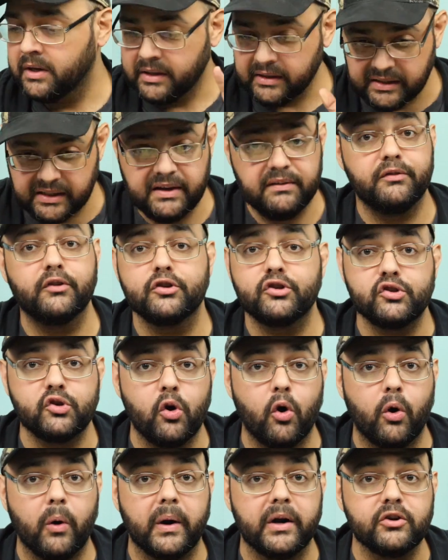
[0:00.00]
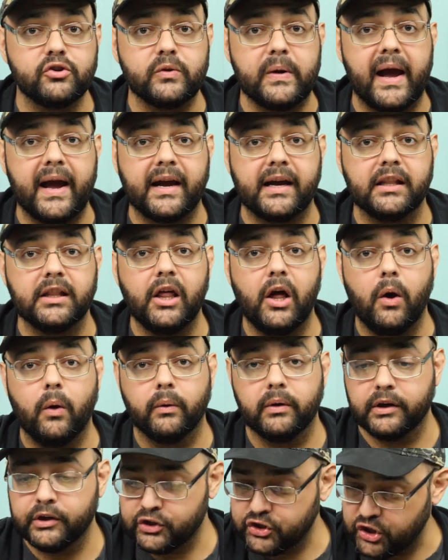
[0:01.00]
Leave the scoring track
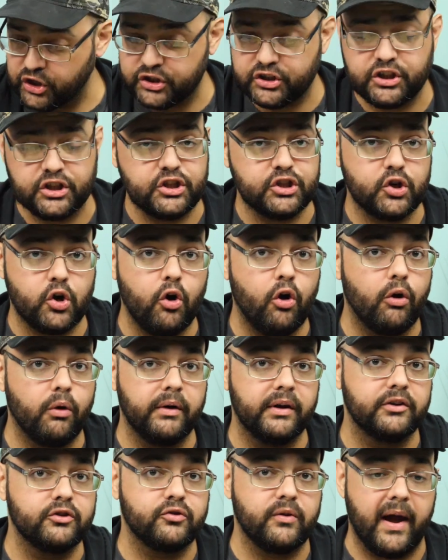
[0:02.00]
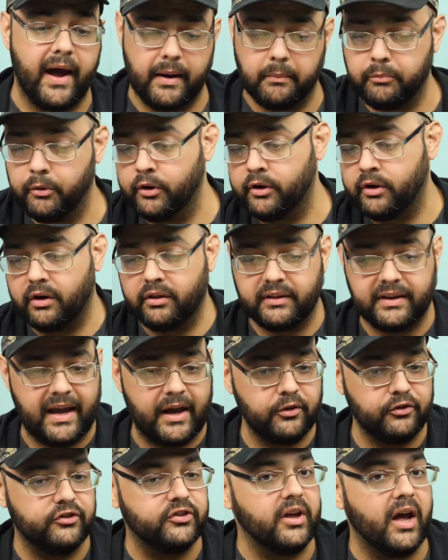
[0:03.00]
alone. It's just a scoring track. Put it on the
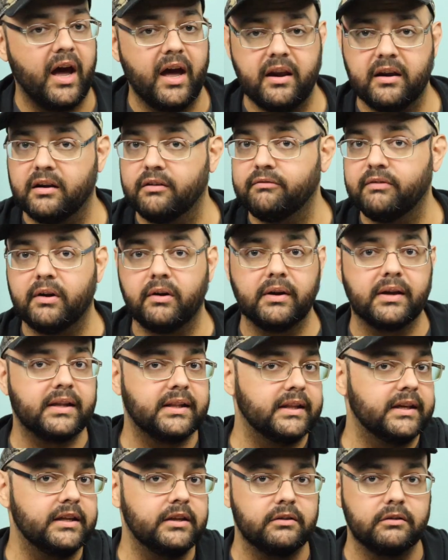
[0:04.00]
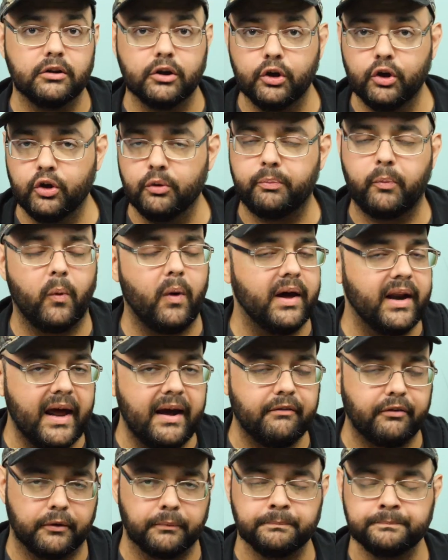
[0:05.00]
outside in a very clean loop,
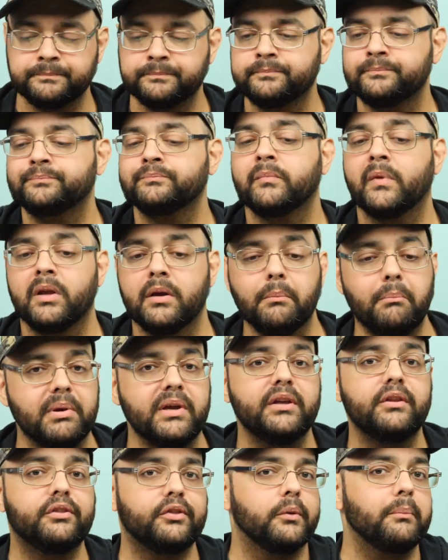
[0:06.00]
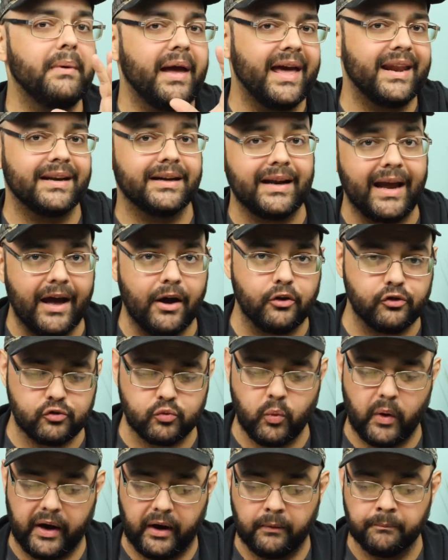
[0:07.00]
whatever. Be thematic
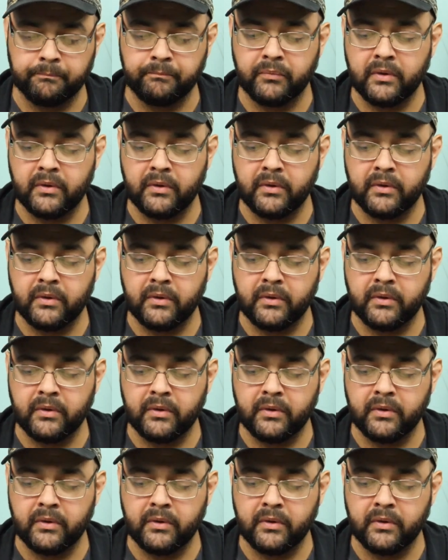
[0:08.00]
elsewhere.